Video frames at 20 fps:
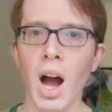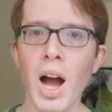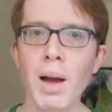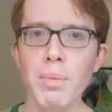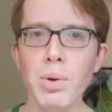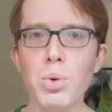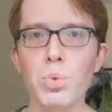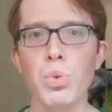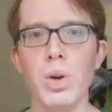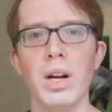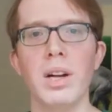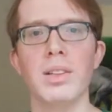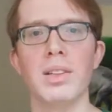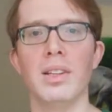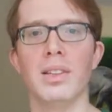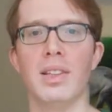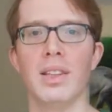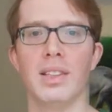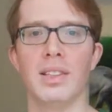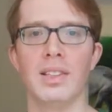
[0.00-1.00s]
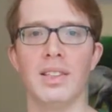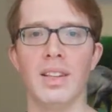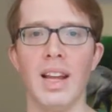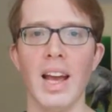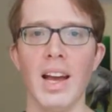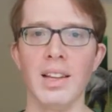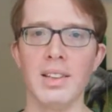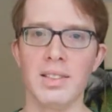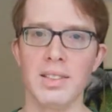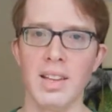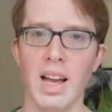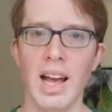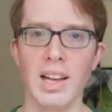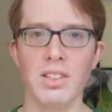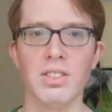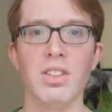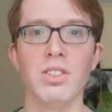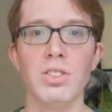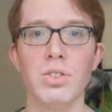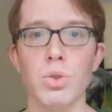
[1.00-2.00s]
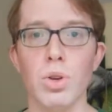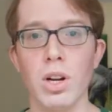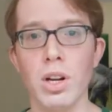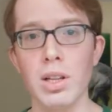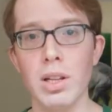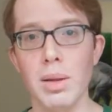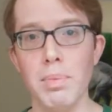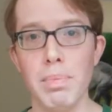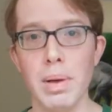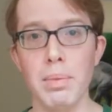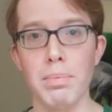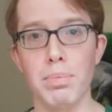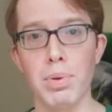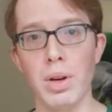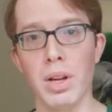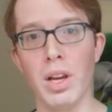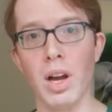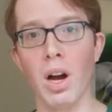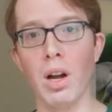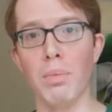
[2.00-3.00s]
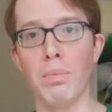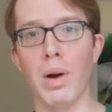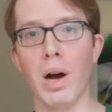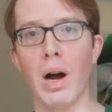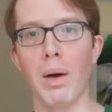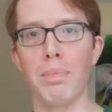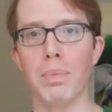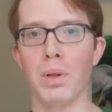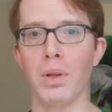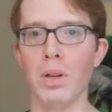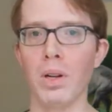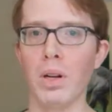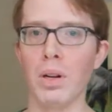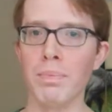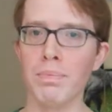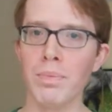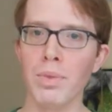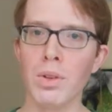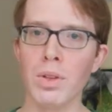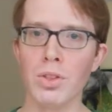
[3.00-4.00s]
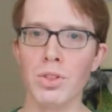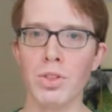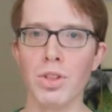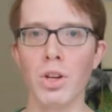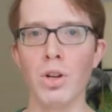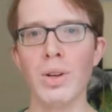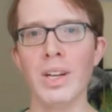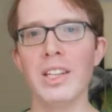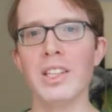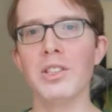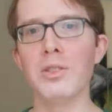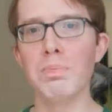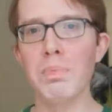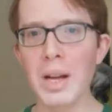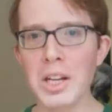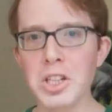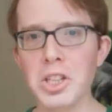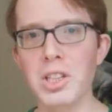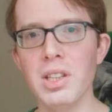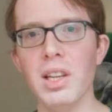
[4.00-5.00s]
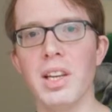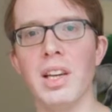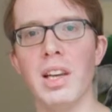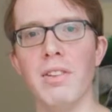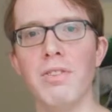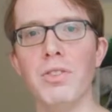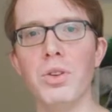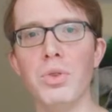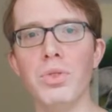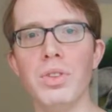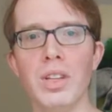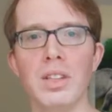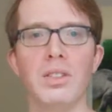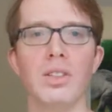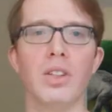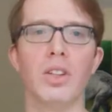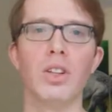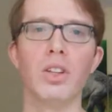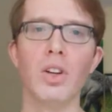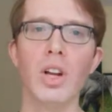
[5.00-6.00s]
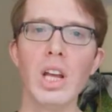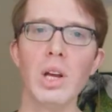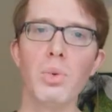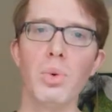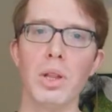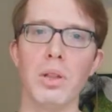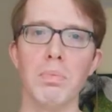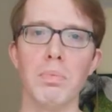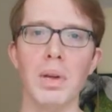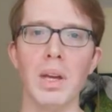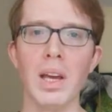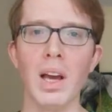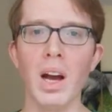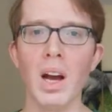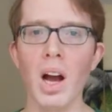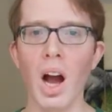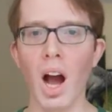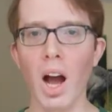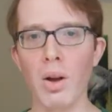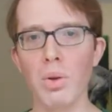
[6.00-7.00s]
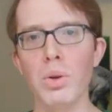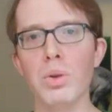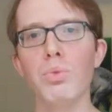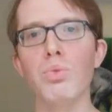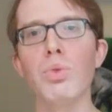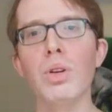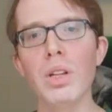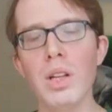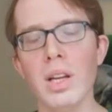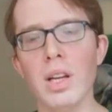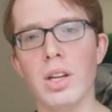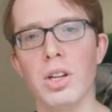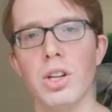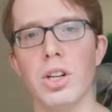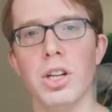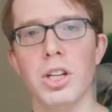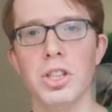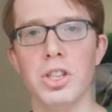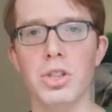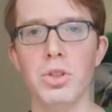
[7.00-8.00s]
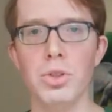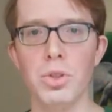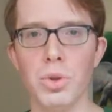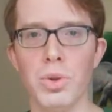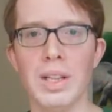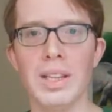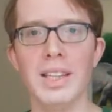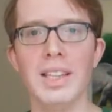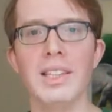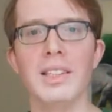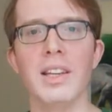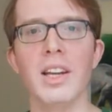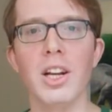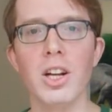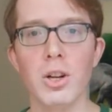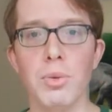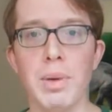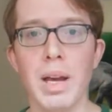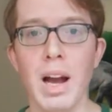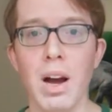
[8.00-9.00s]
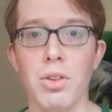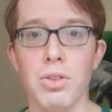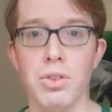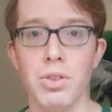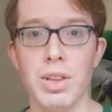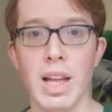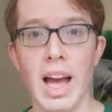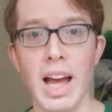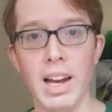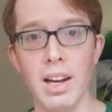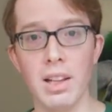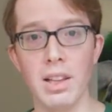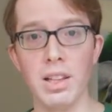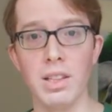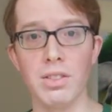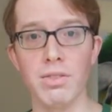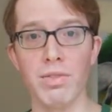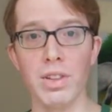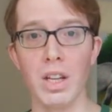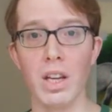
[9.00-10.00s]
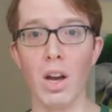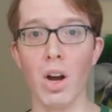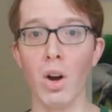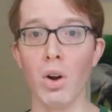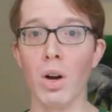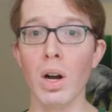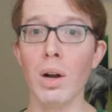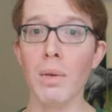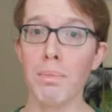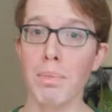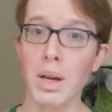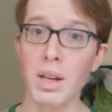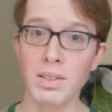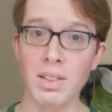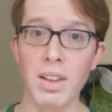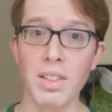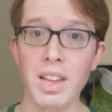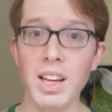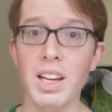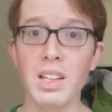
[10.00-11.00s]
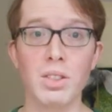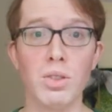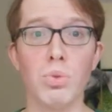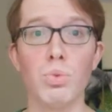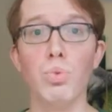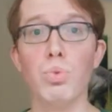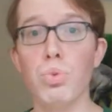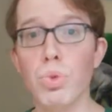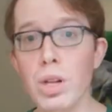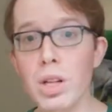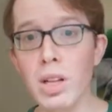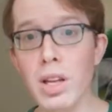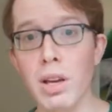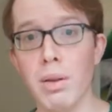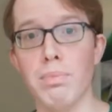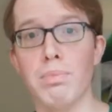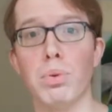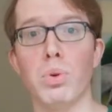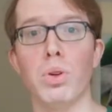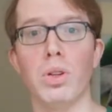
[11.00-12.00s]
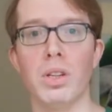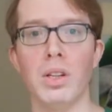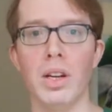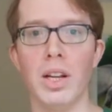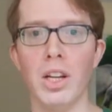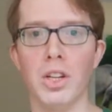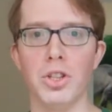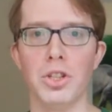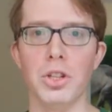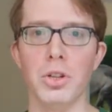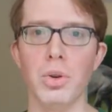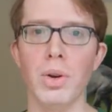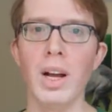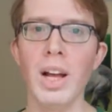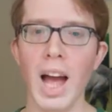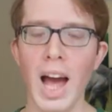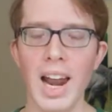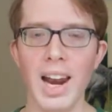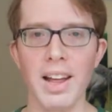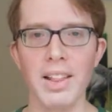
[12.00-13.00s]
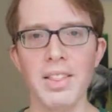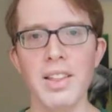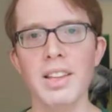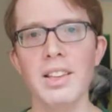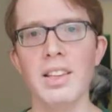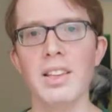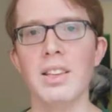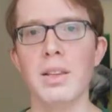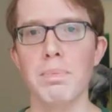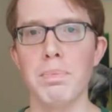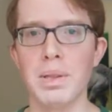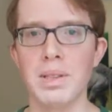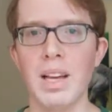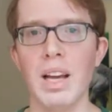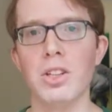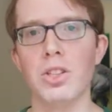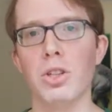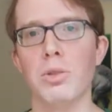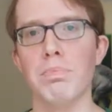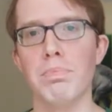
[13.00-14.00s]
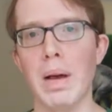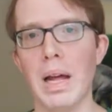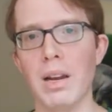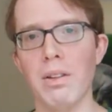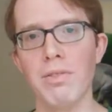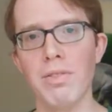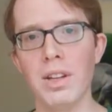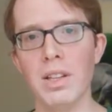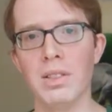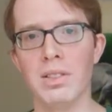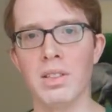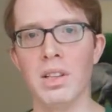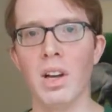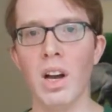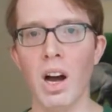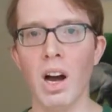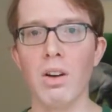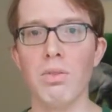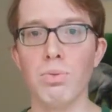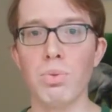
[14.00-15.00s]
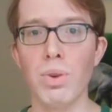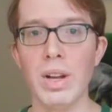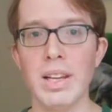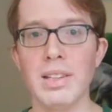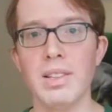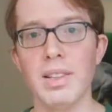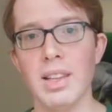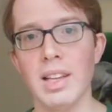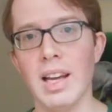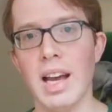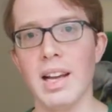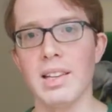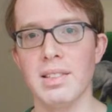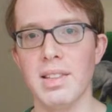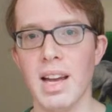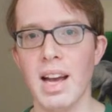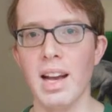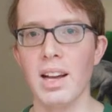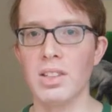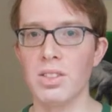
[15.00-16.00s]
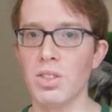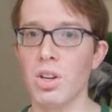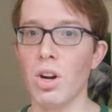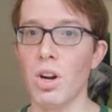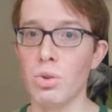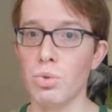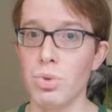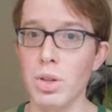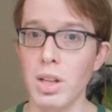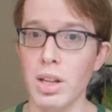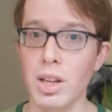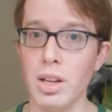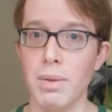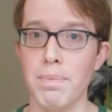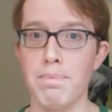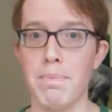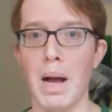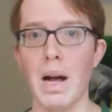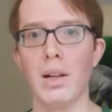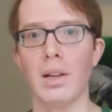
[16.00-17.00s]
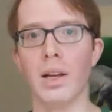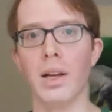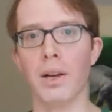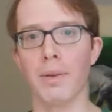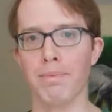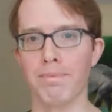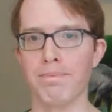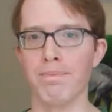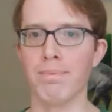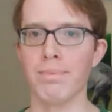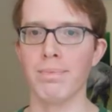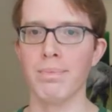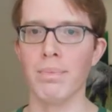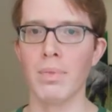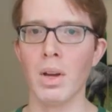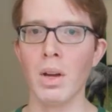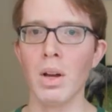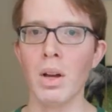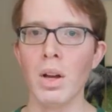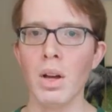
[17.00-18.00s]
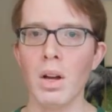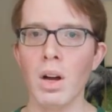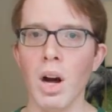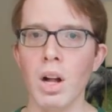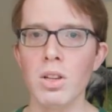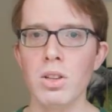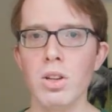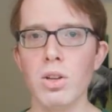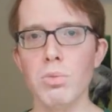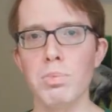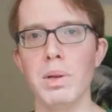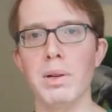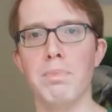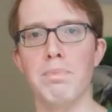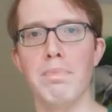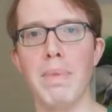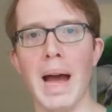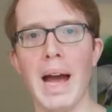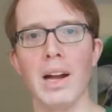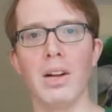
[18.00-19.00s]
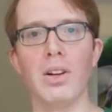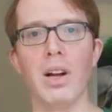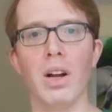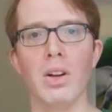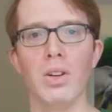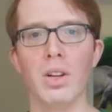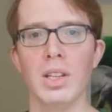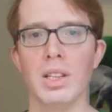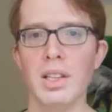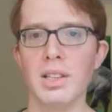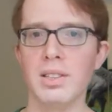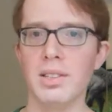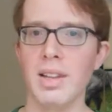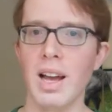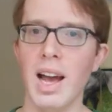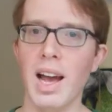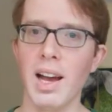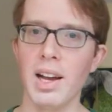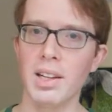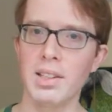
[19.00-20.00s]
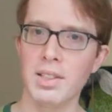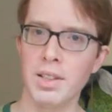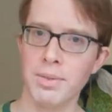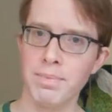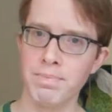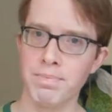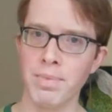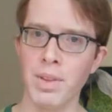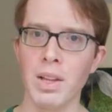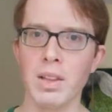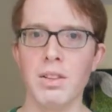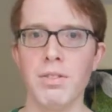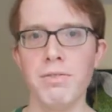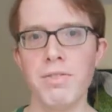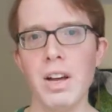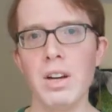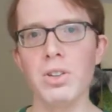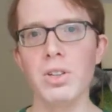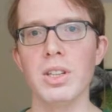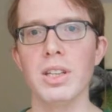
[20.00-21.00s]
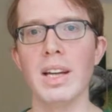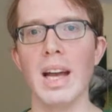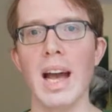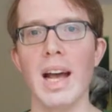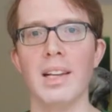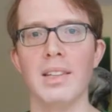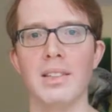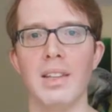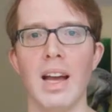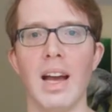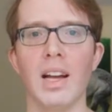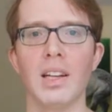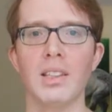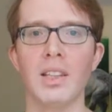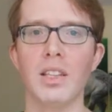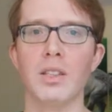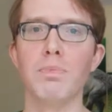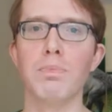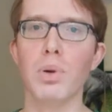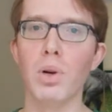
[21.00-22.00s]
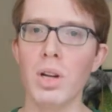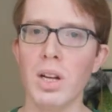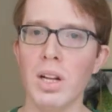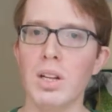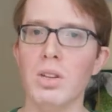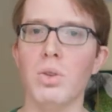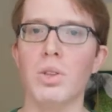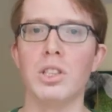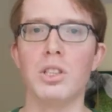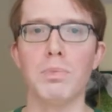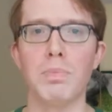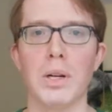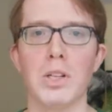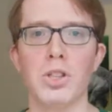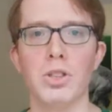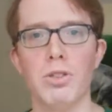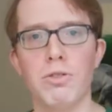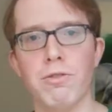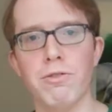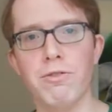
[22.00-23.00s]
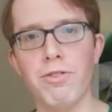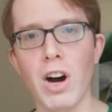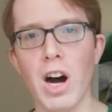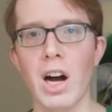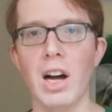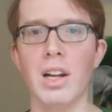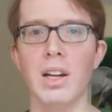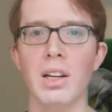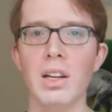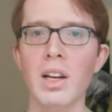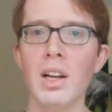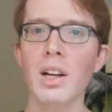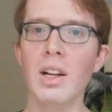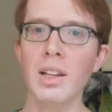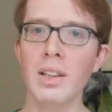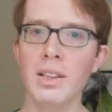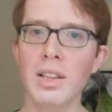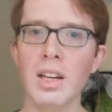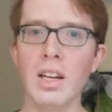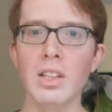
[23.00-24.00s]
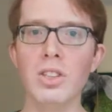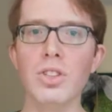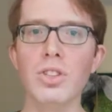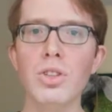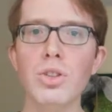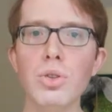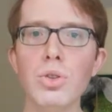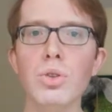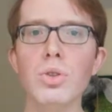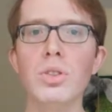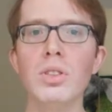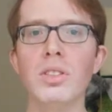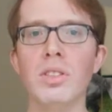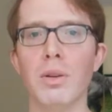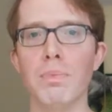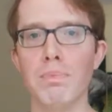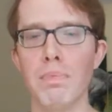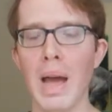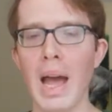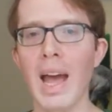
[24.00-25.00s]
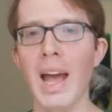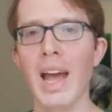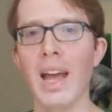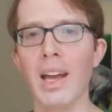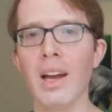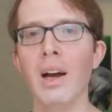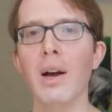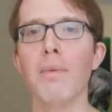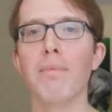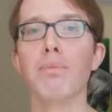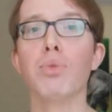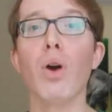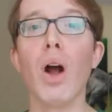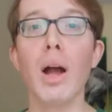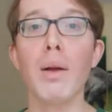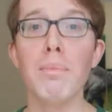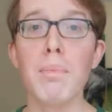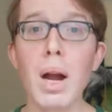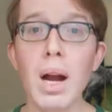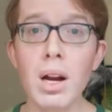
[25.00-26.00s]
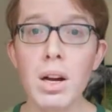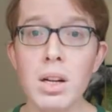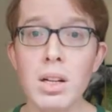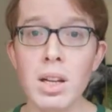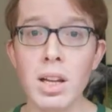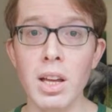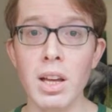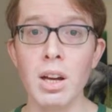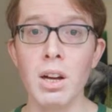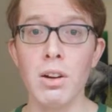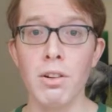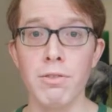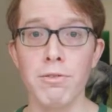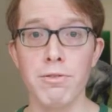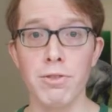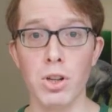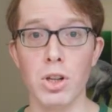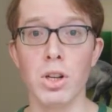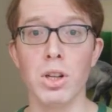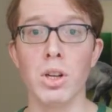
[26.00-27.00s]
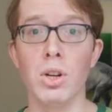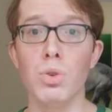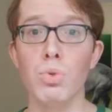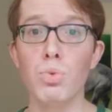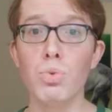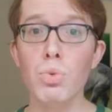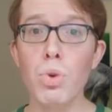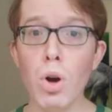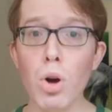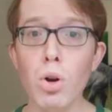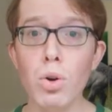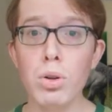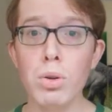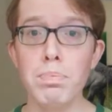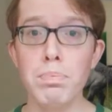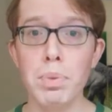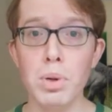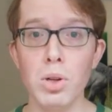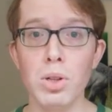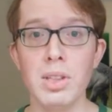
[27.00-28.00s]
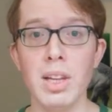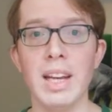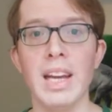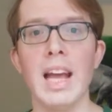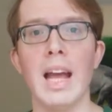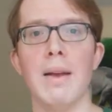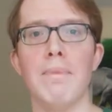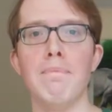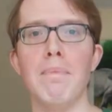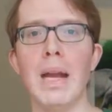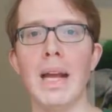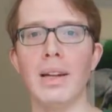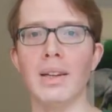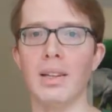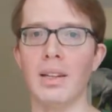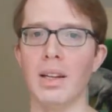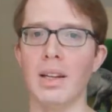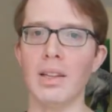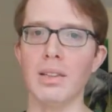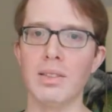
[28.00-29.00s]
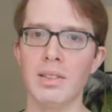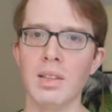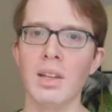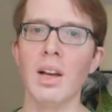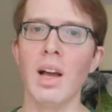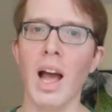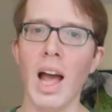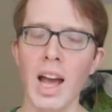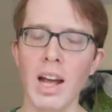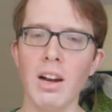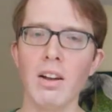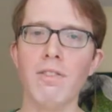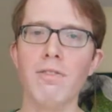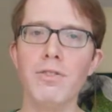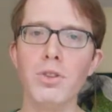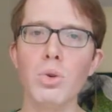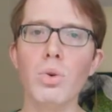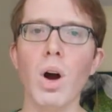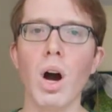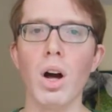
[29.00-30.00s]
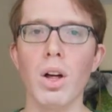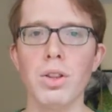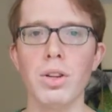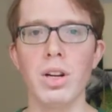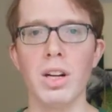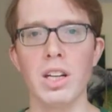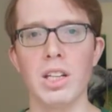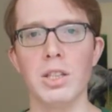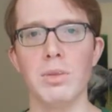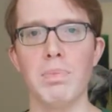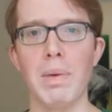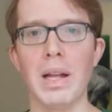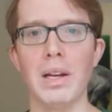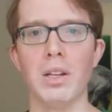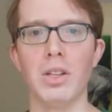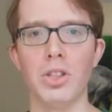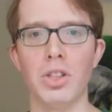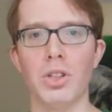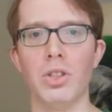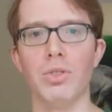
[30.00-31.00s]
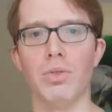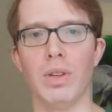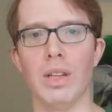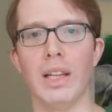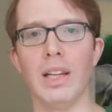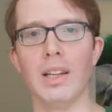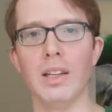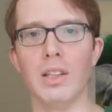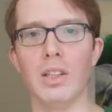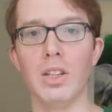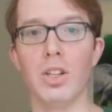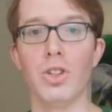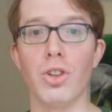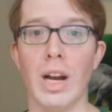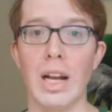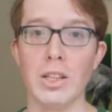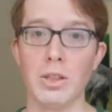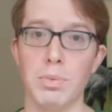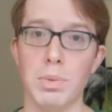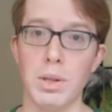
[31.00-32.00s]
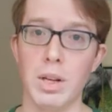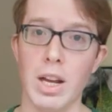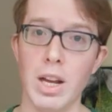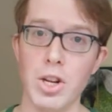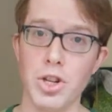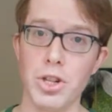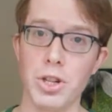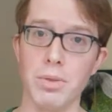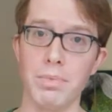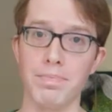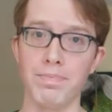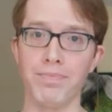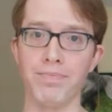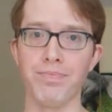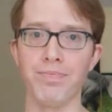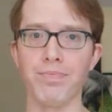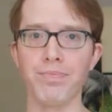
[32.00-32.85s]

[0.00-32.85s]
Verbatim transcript: I'm aware that this stance has historically been pretty unpopular, so especially if you disagree with me, I would really encourage you to at least hear me out through the end of this video, because I think it's a really important issue, and I think that the potential benefits of raising the gas tax are really compelling. A little bit of background on this tax. The federal gas tax is put into a special fund that is used to pay primarily for road building and maintenance, and a few other expenditures related to transportation.